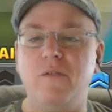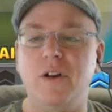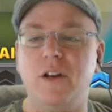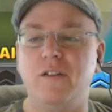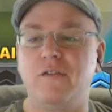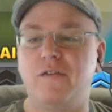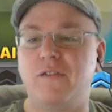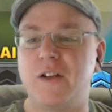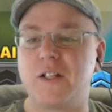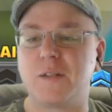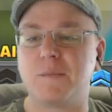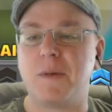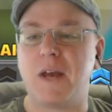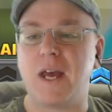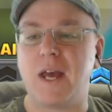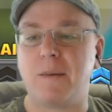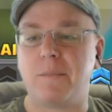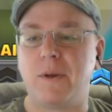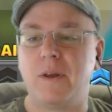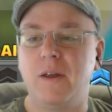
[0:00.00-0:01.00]
defense
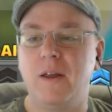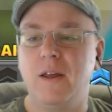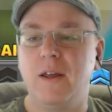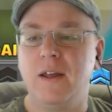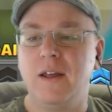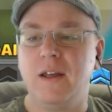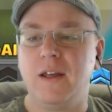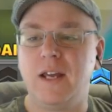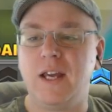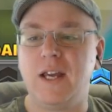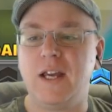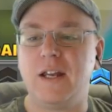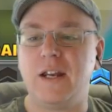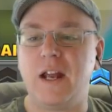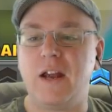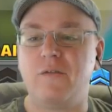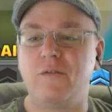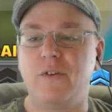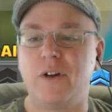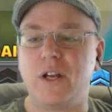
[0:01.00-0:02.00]
map and
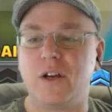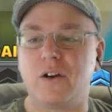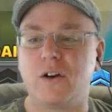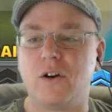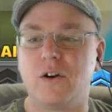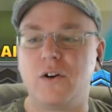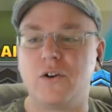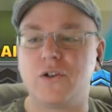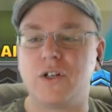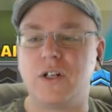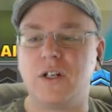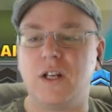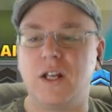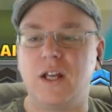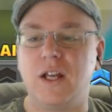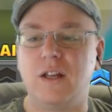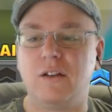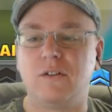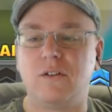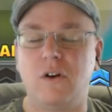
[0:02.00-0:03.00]
every incursion
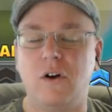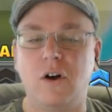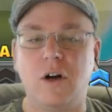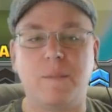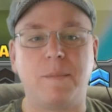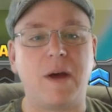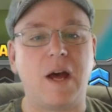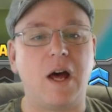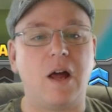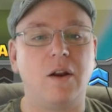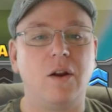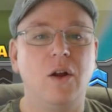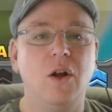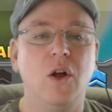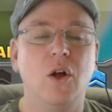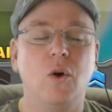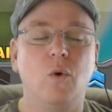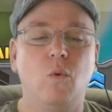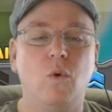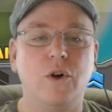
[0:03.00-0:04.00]
and talk about
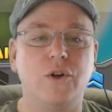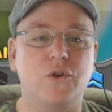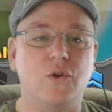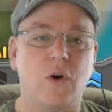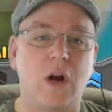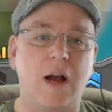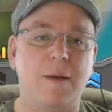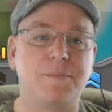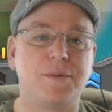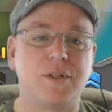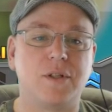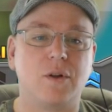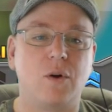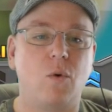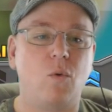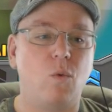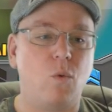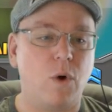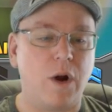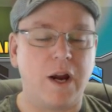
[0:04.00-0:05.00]
what drops
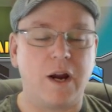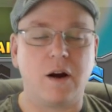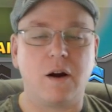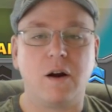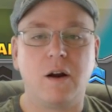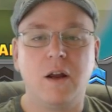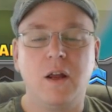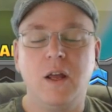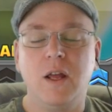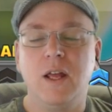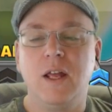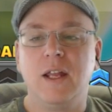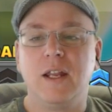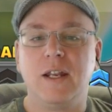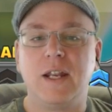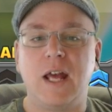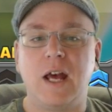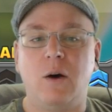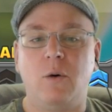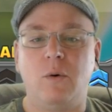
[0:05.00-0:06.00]
where.
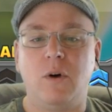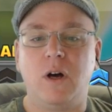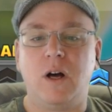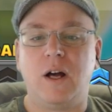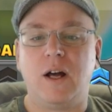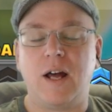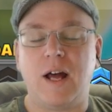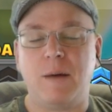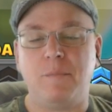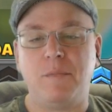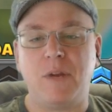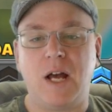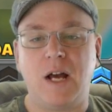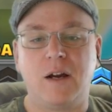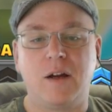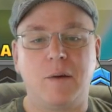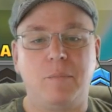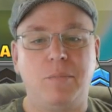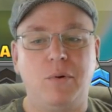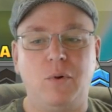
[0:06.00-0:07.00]
Now, I'm not
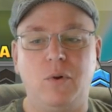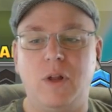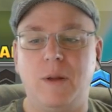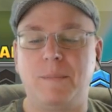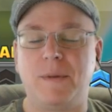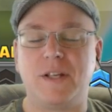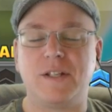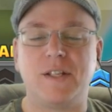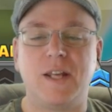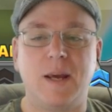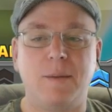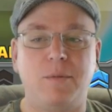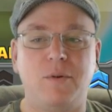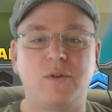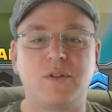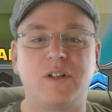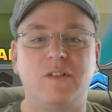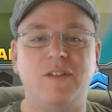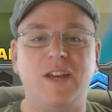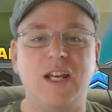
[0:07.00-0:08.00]
going to pull up
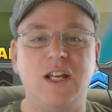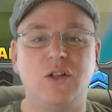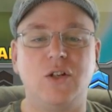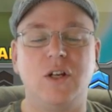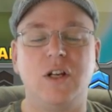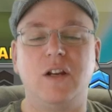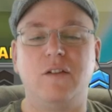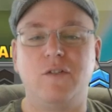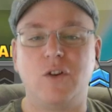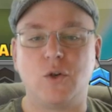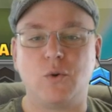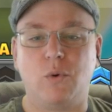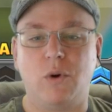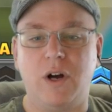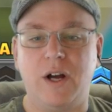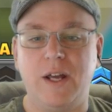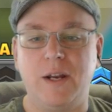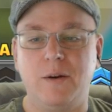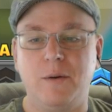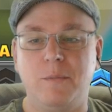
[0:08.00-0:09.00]
examples of each individual
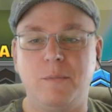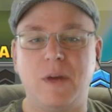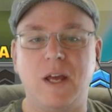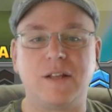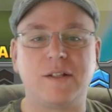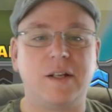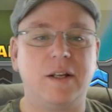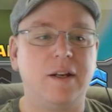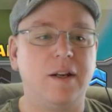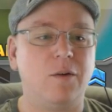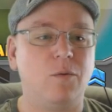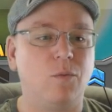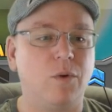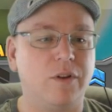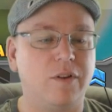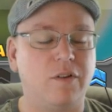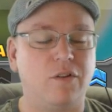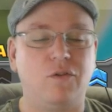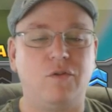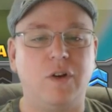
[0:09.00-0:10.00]
item, as I didn't want
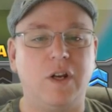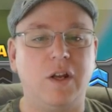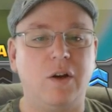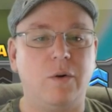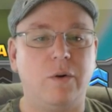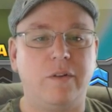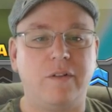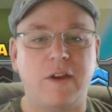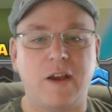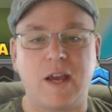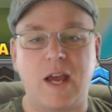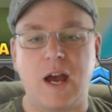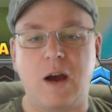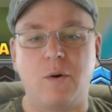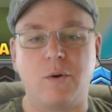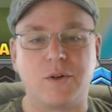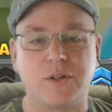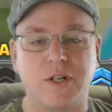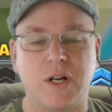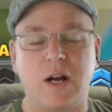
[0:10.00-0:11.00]
this video to take
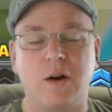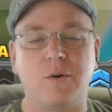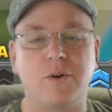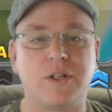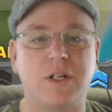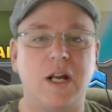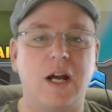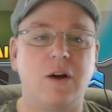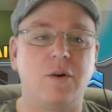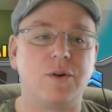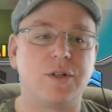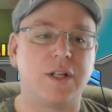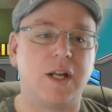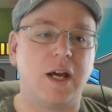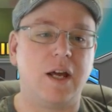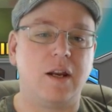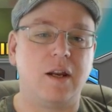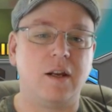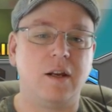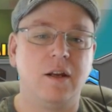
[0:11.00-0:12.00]
hours and hours and hours to
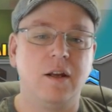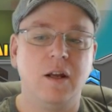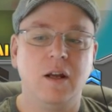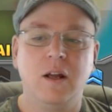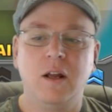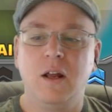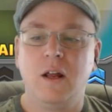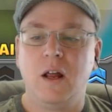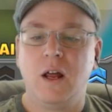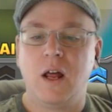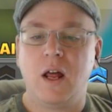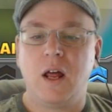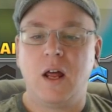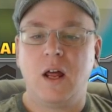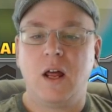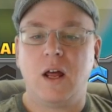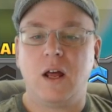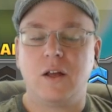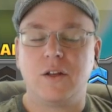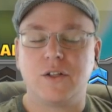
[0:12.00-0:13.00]
edit.
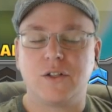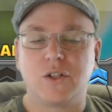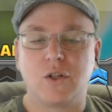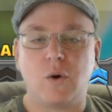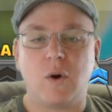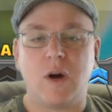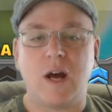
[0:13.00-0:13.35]
So I